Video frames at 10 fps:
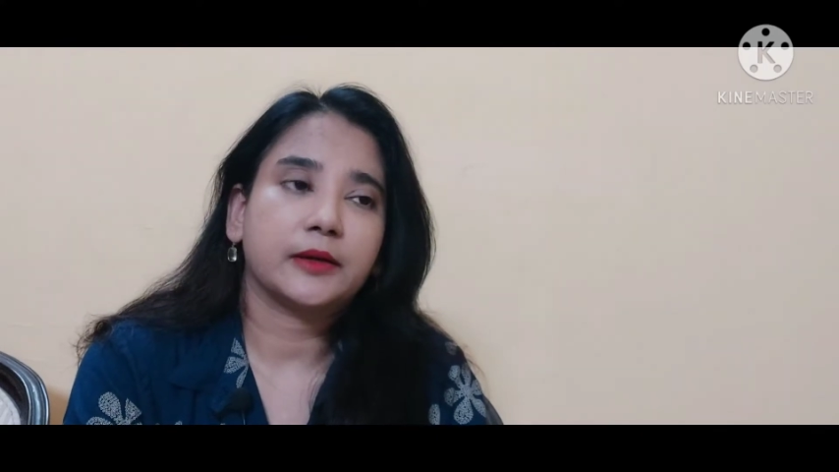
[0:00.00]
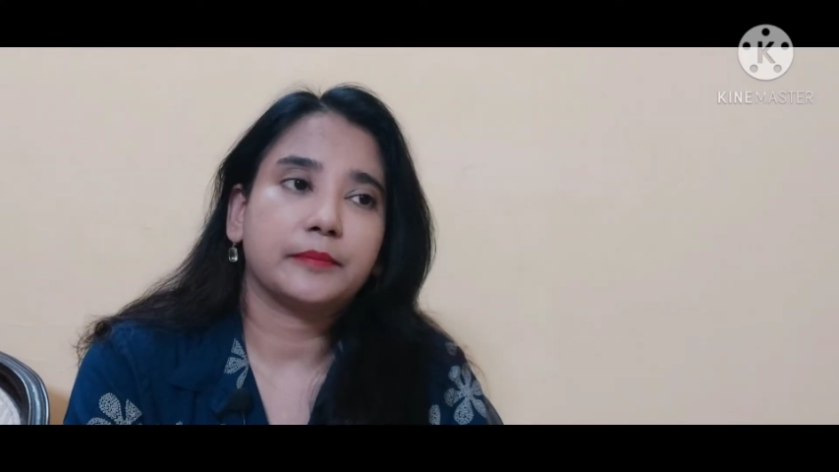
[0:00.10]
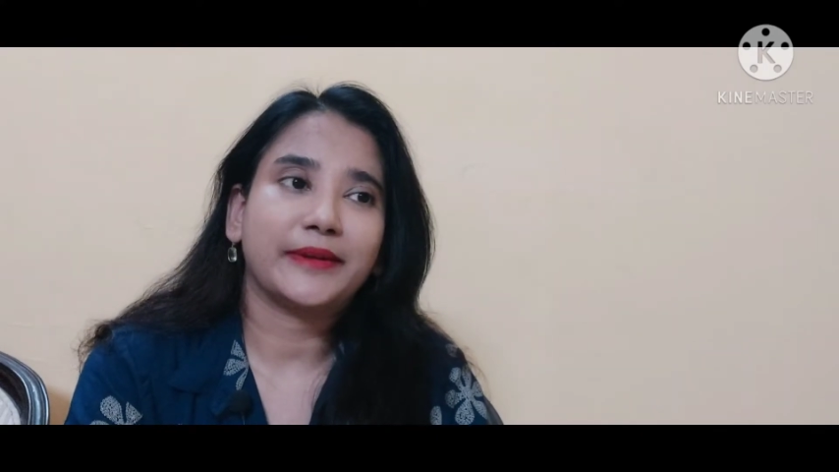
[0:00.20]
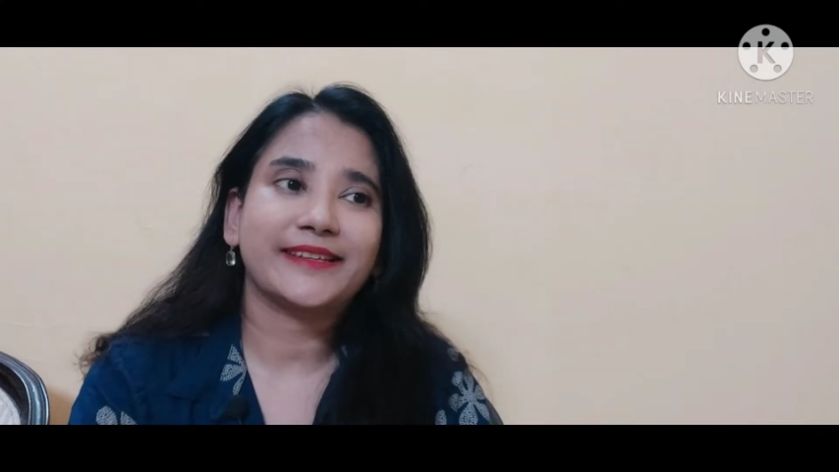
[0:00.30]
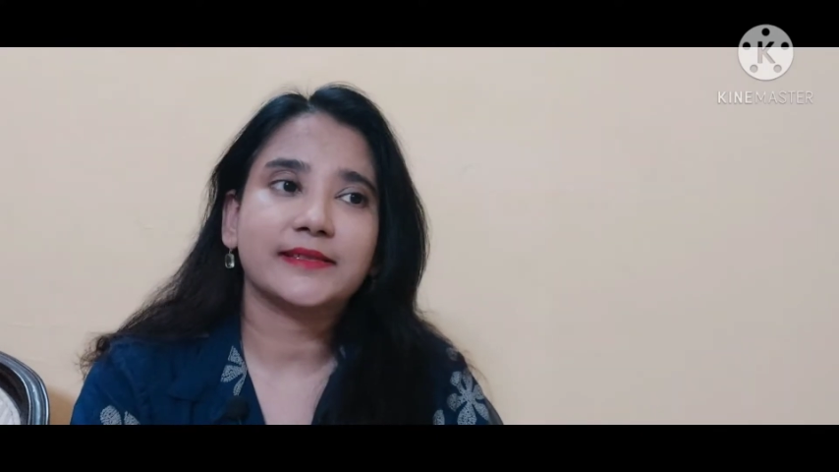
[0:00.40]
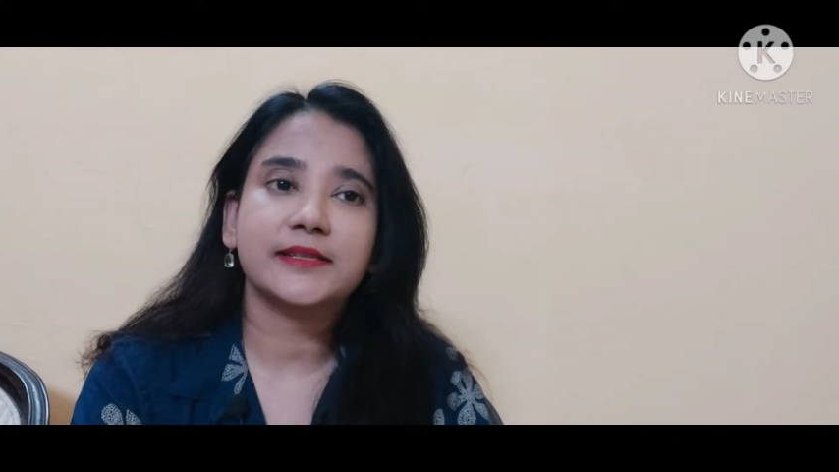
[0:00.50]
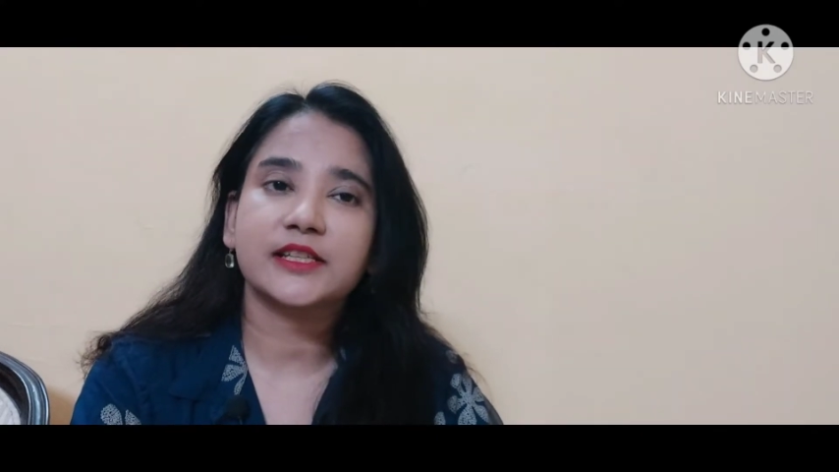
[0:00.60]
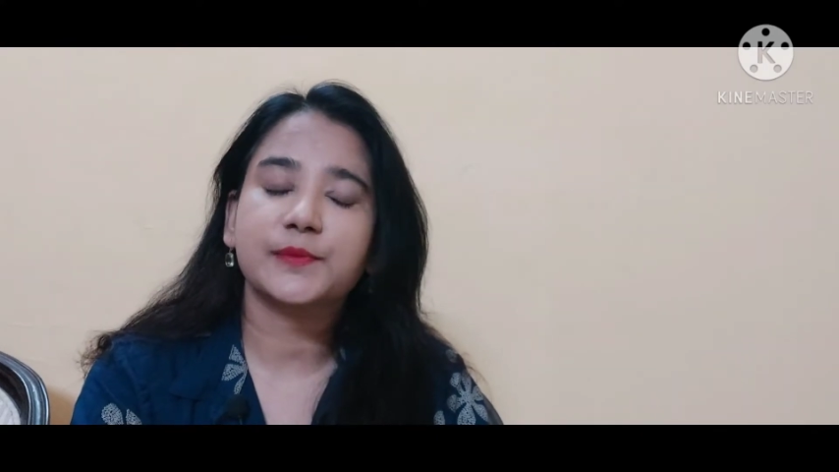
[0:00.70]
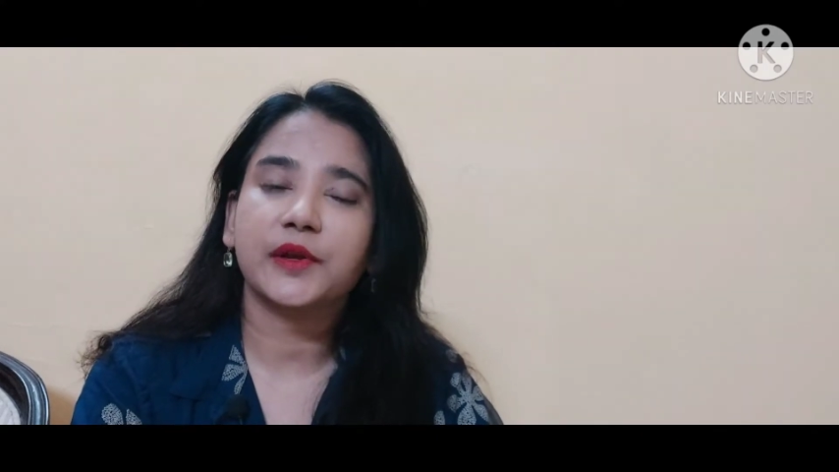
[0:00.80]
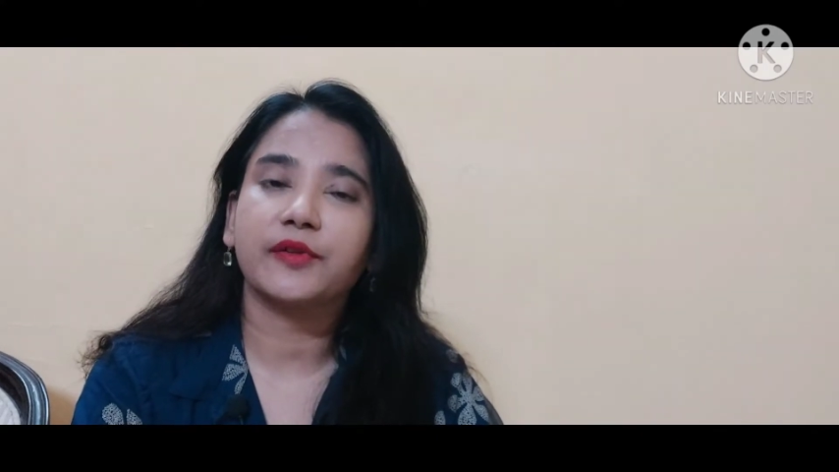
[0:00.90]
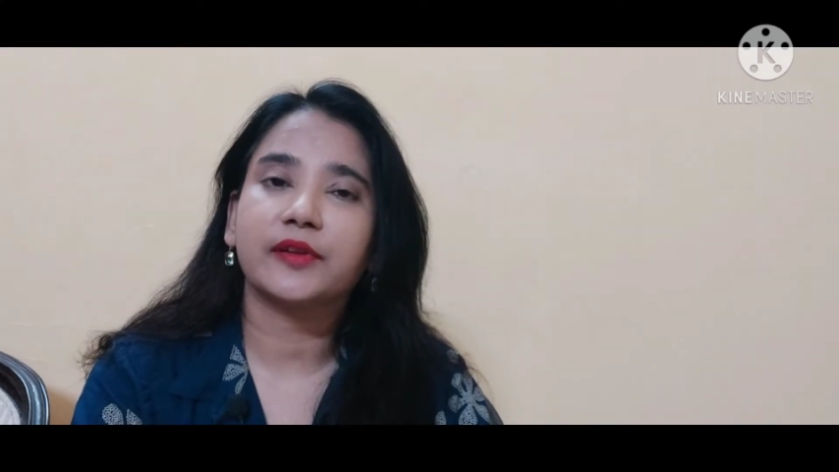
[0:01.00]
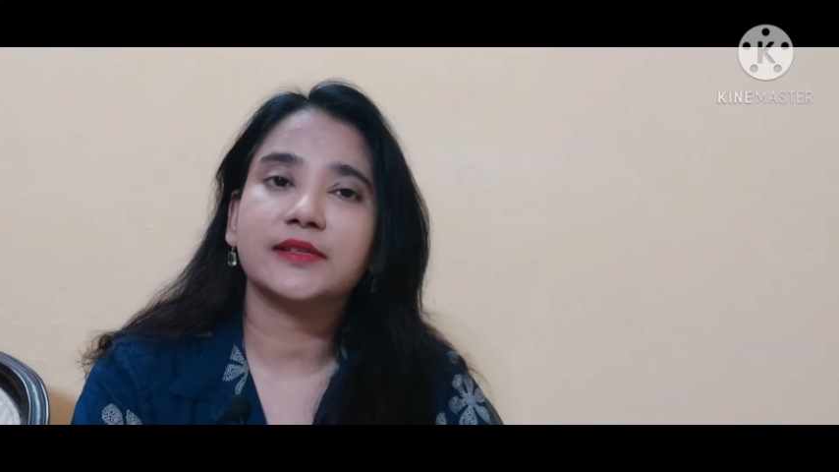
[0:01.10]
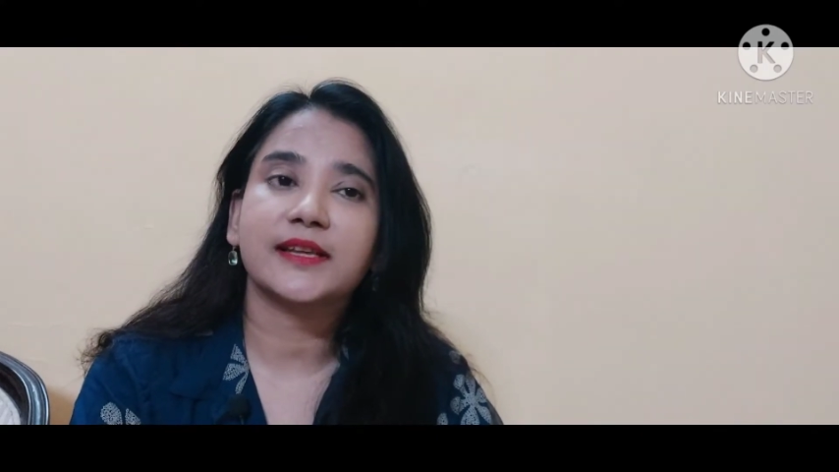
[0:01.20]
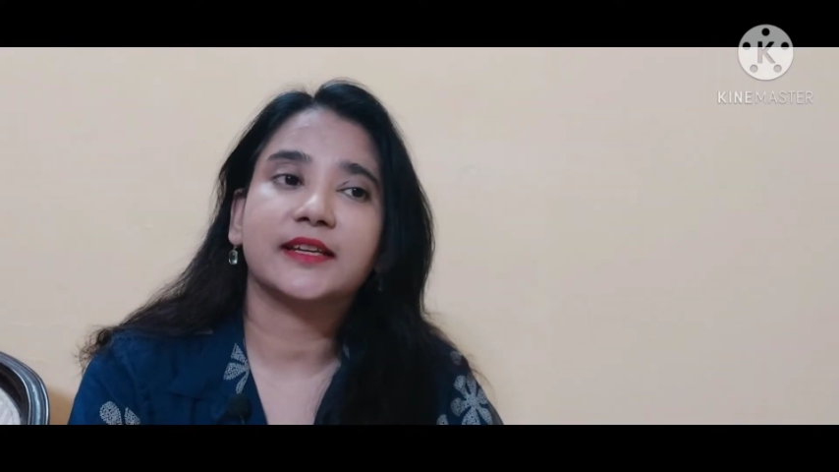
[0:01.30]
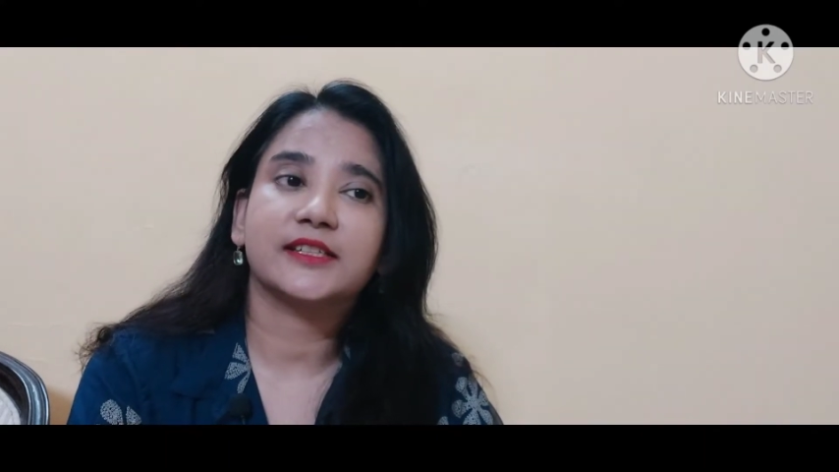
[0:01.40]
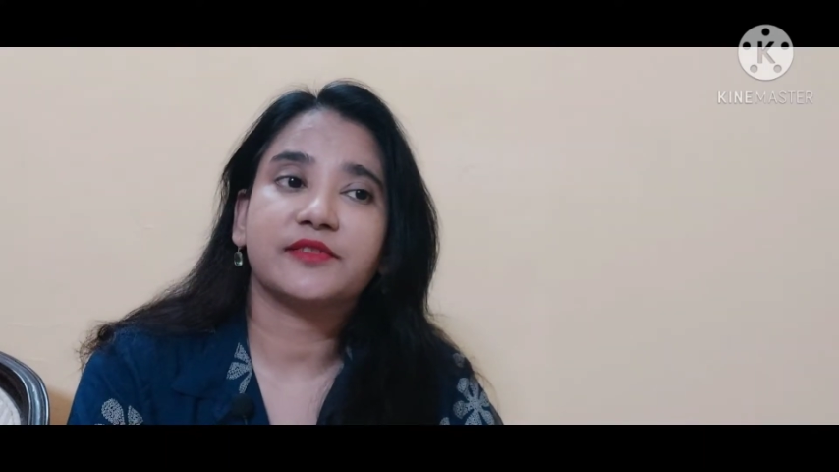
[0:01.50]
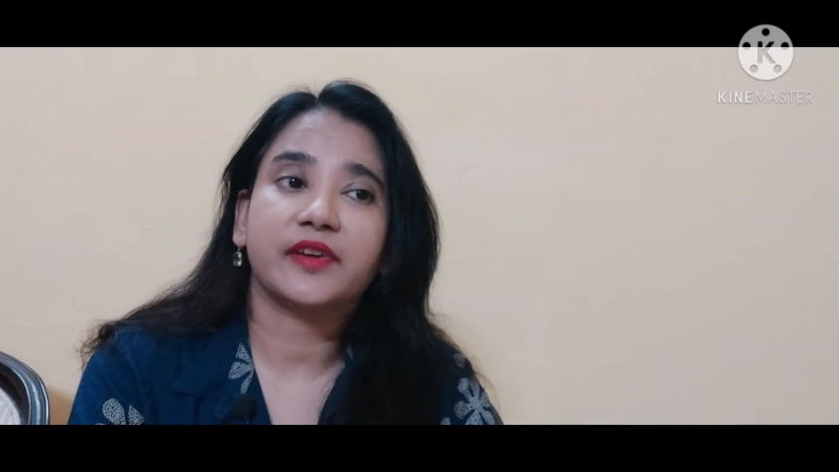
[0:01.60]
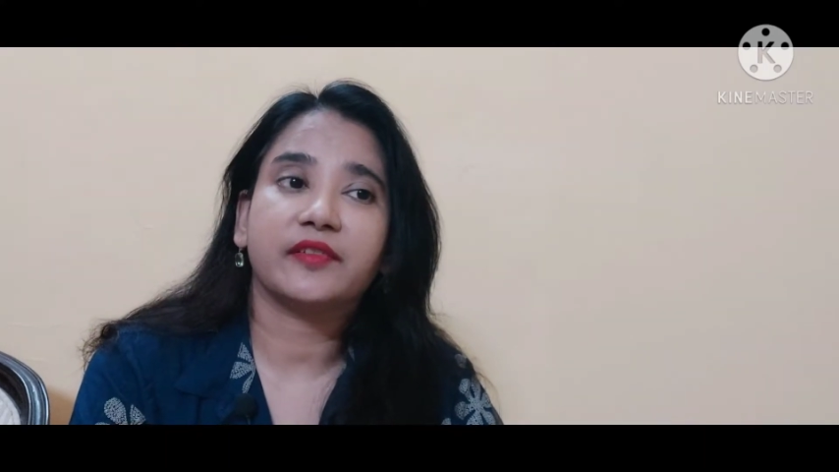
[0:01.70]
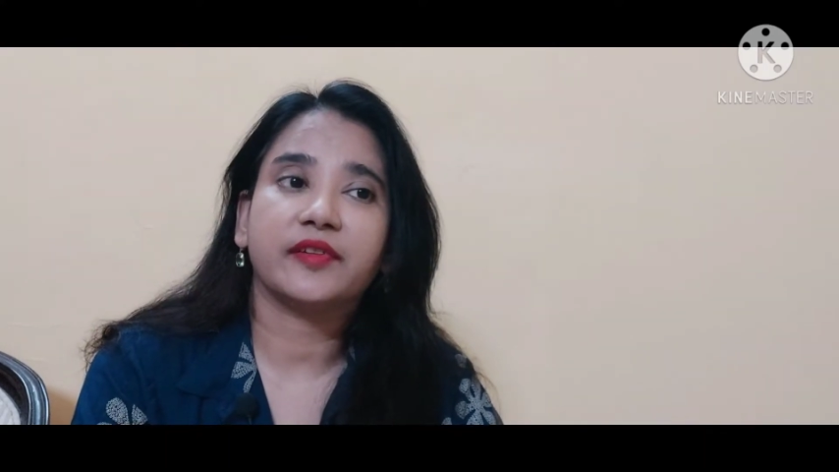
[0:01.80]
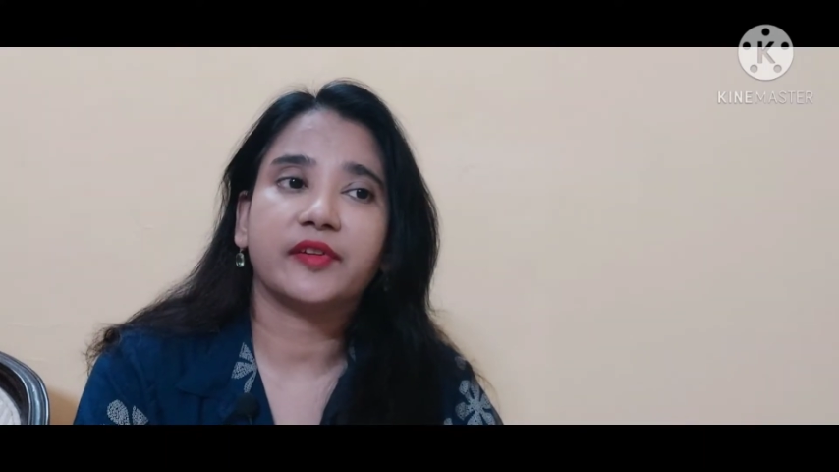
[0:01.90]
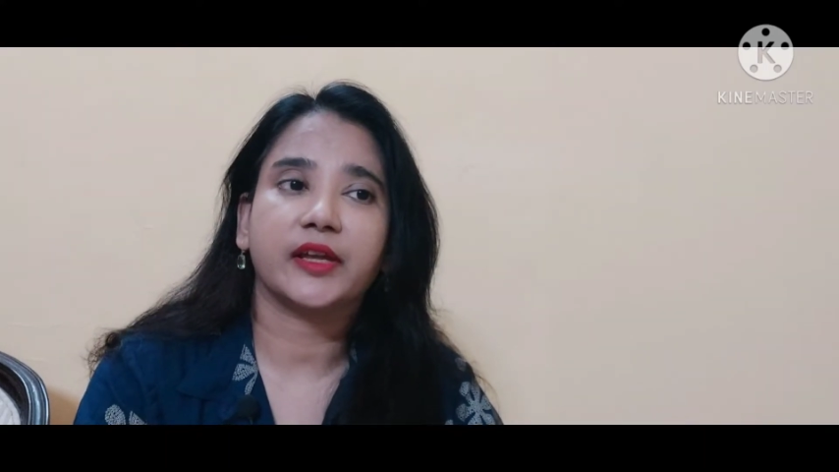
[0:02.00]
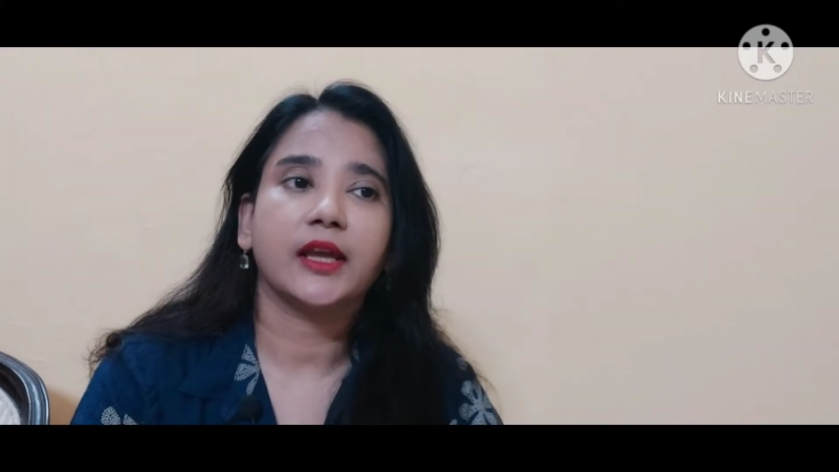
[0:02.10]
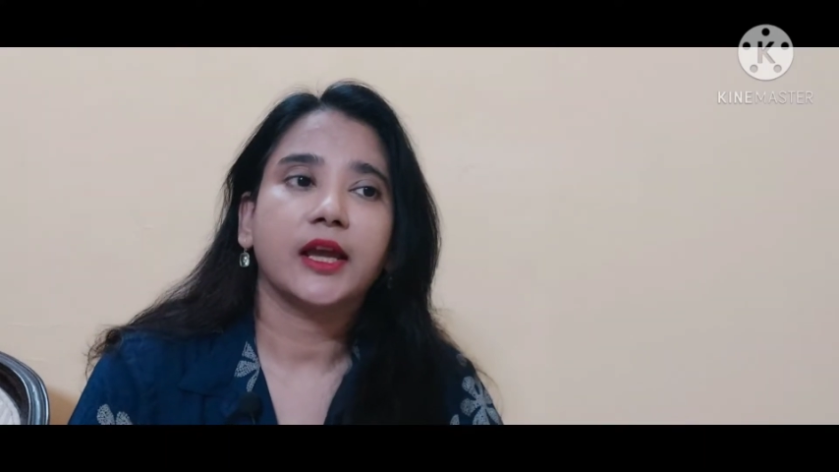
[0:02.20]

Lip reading: pleasant experience, and it's a very